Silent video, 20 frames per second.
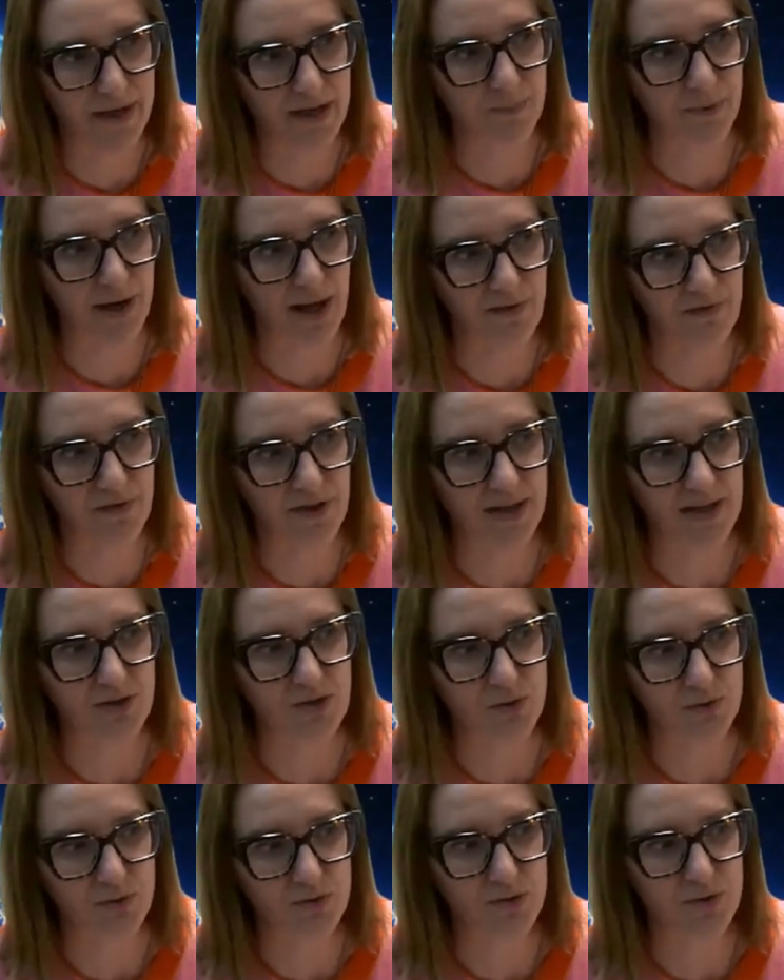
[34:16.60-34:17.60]
in. But I think
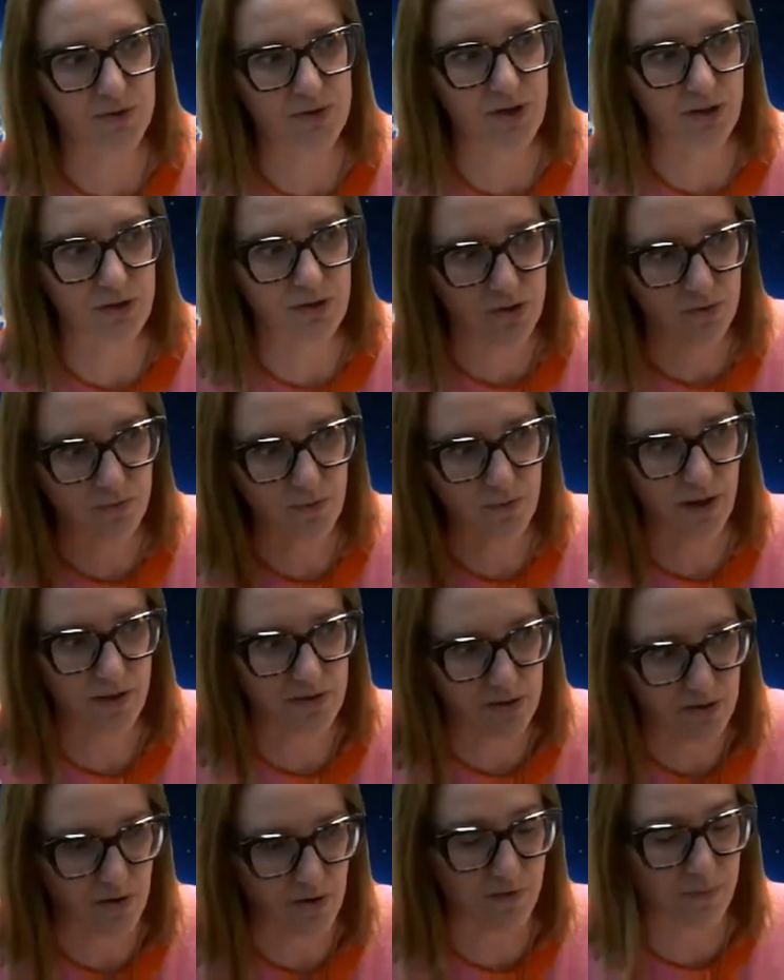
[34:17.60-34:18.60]
it's also down to
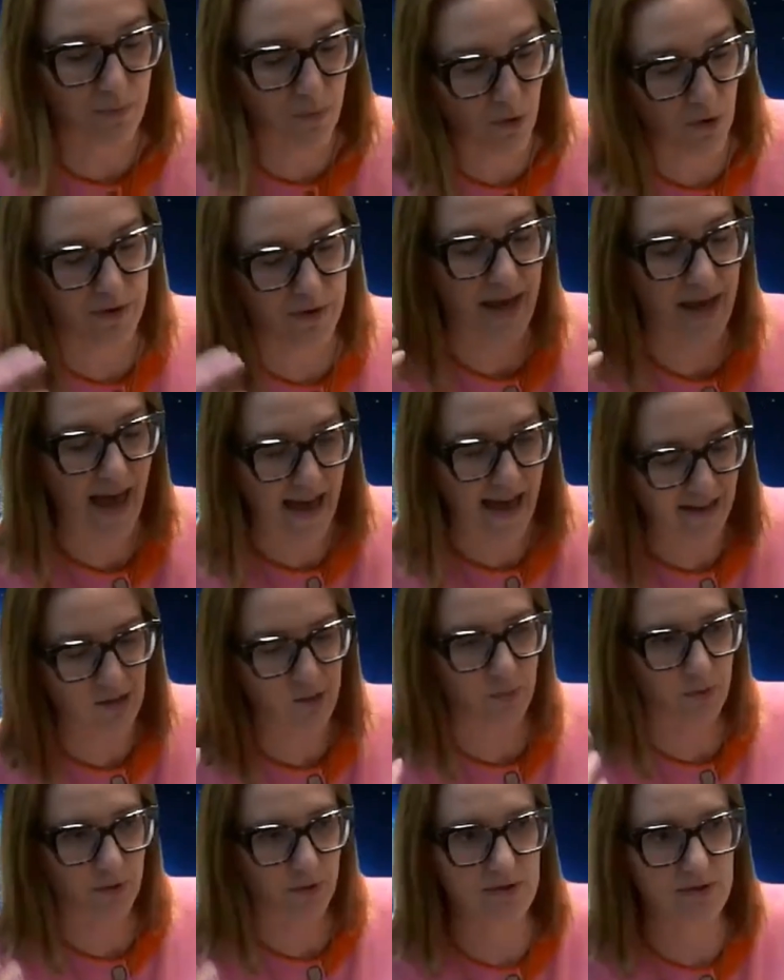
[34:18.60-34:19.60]
us, sort of more the
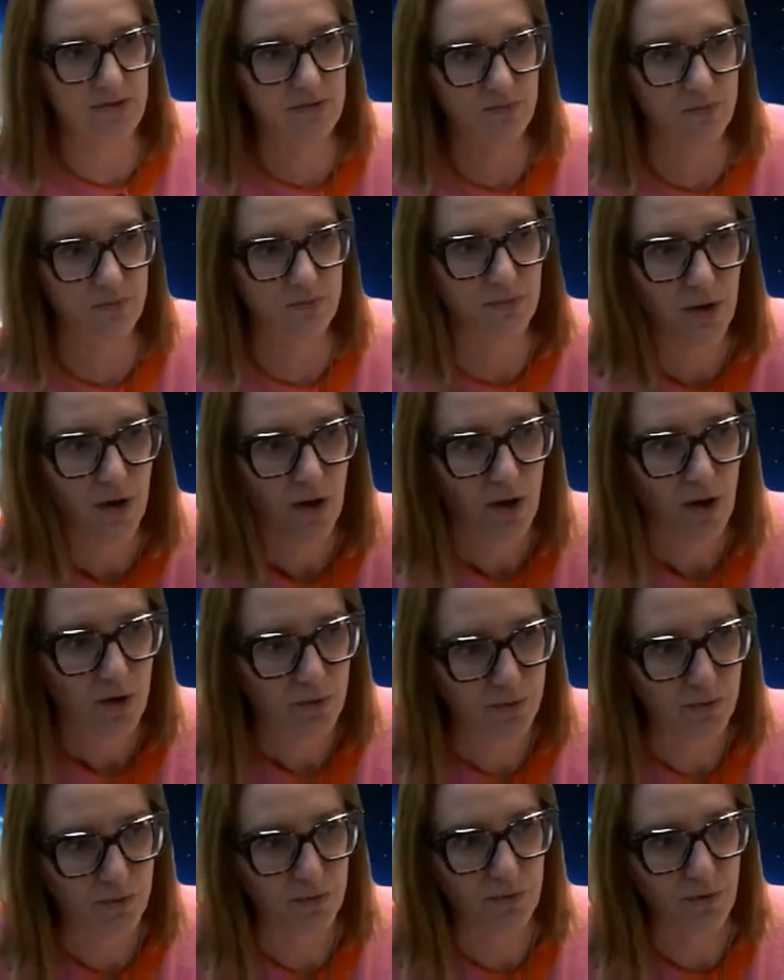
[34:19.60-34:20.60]
experts
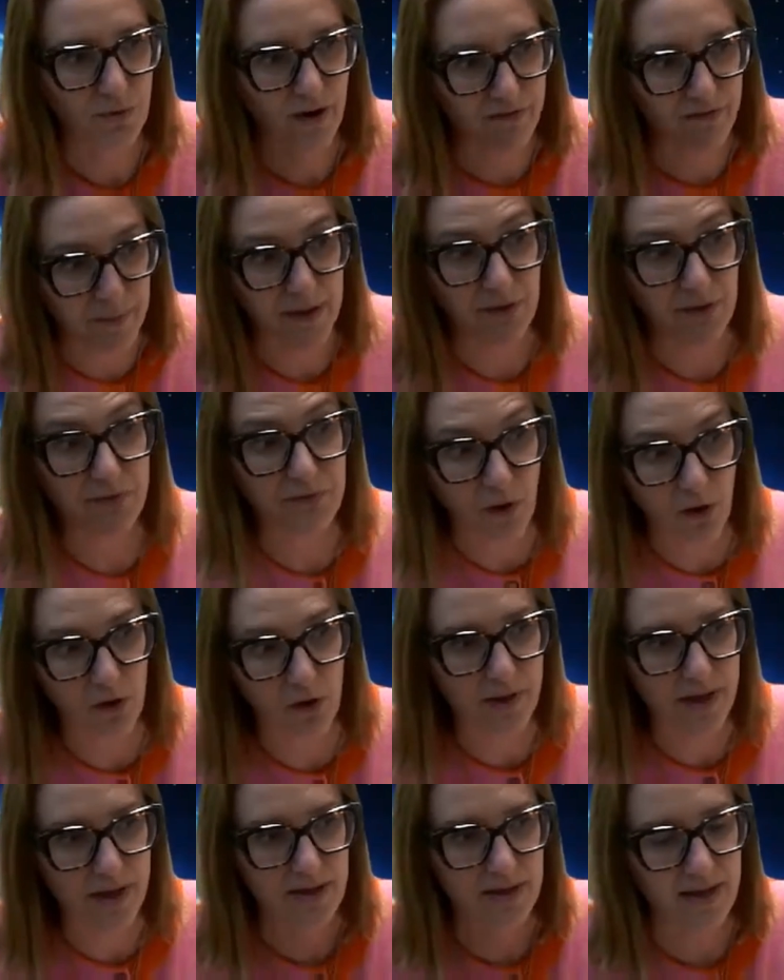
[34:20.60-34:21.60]
who have been
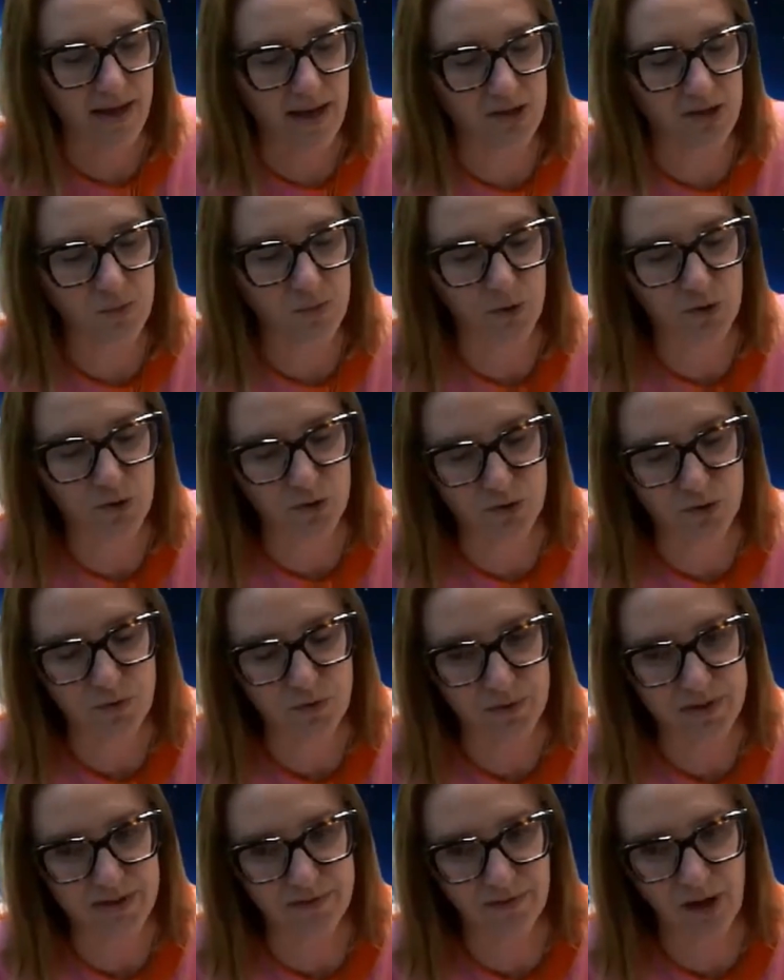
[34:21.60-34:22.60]
following the export
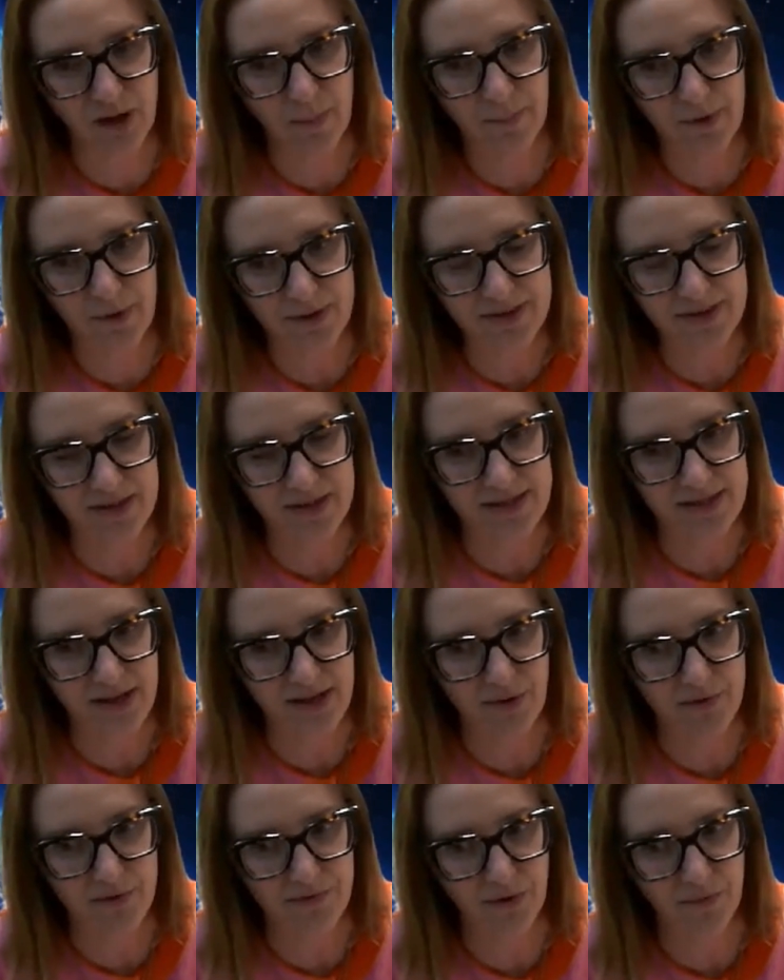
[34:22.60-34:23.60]
control developments in this
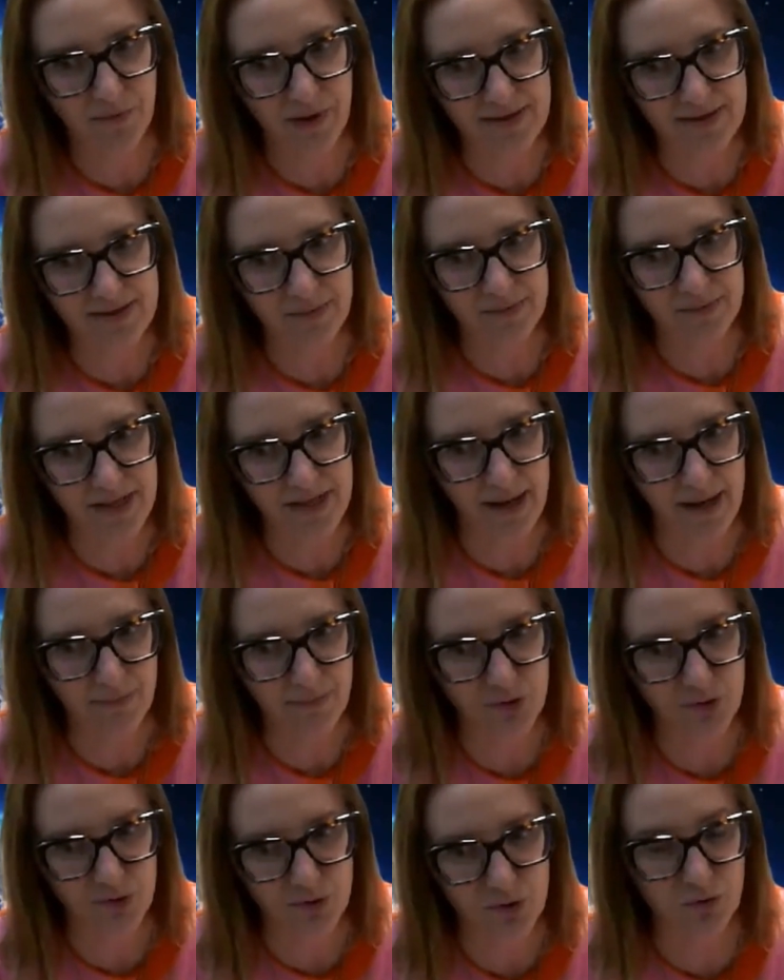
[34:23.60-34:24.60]
area for quite some time
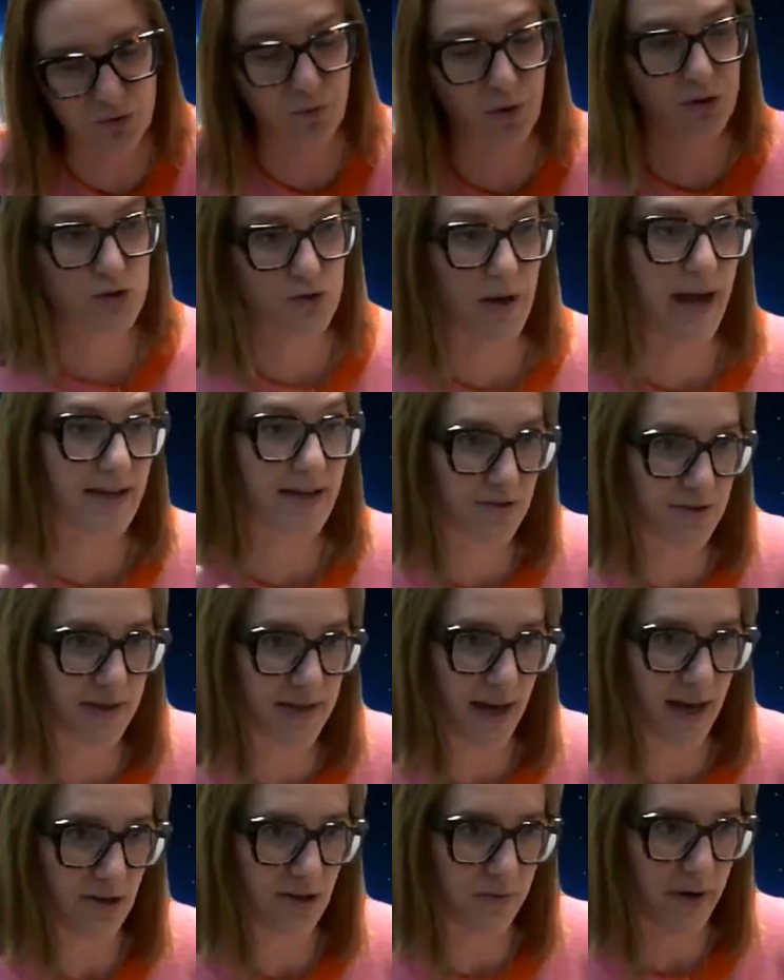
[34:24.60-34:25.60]
to also
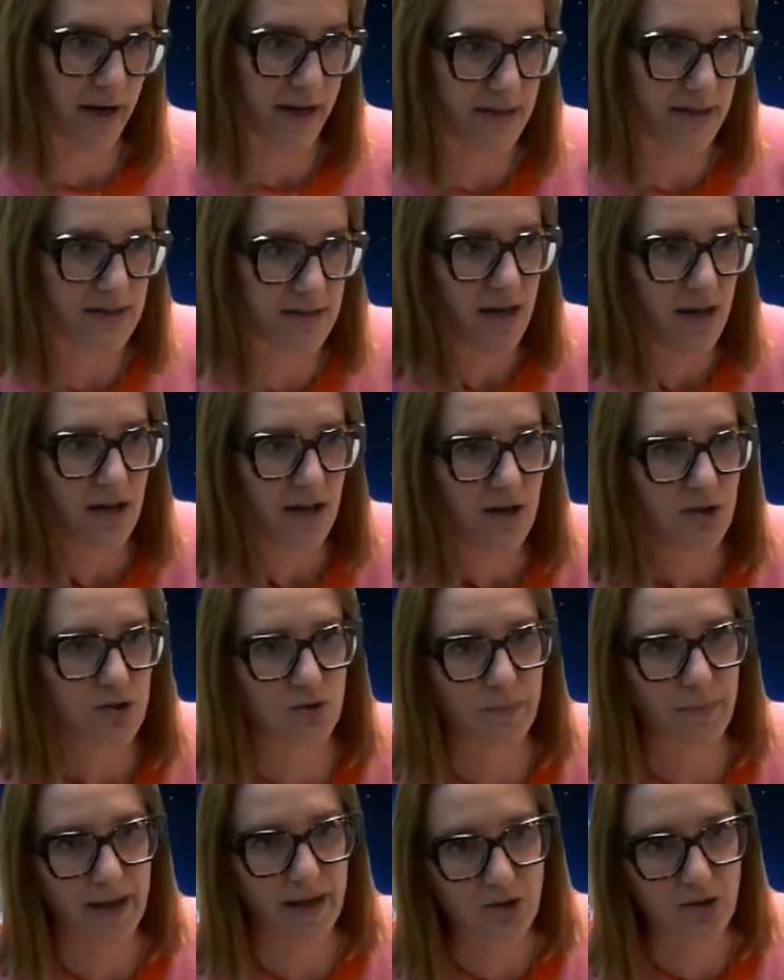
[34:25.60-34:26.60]
educate, right?
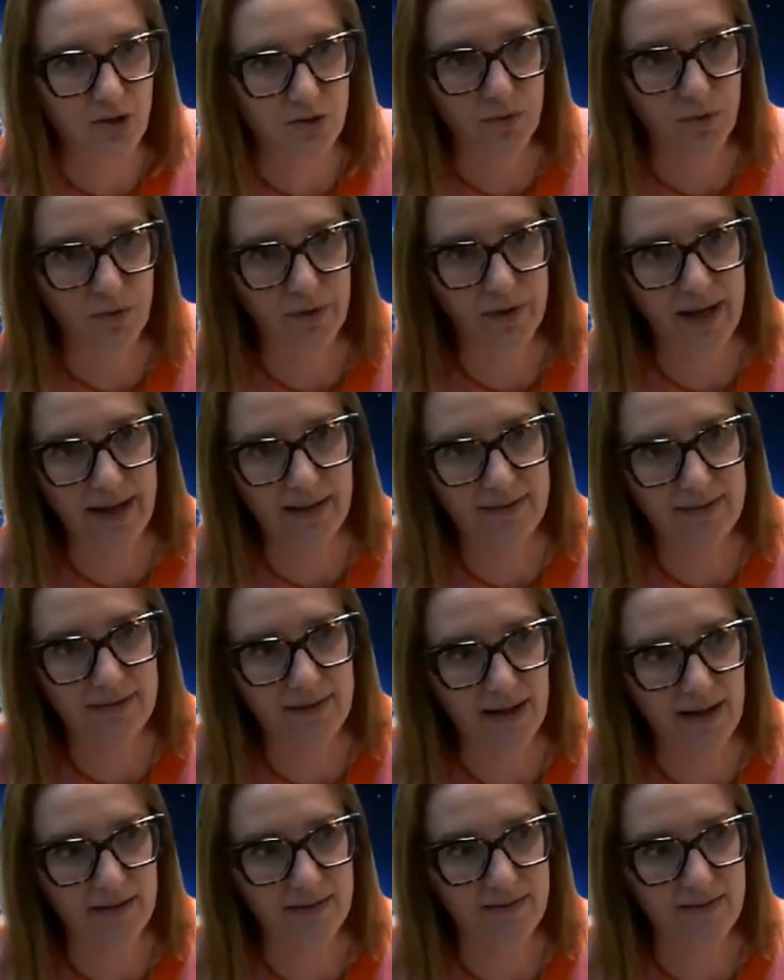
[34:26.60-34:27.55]
To make sure that